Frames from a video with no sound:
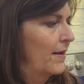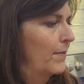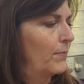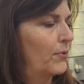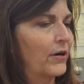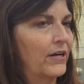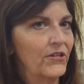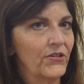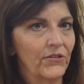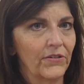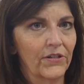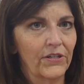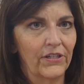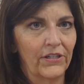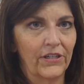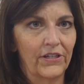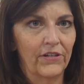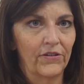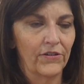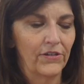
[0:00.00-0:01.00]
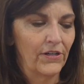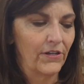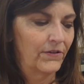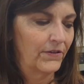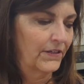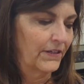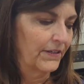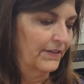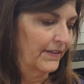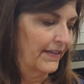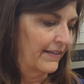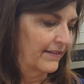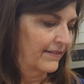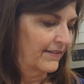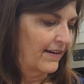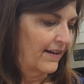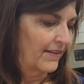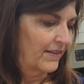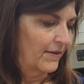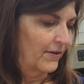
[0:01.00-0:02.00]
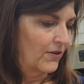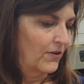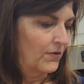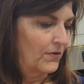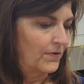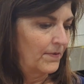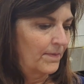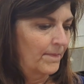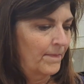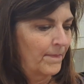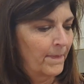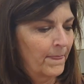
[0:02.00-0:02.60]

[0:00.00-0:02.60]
pressure cook your yogurt. That's not the goal.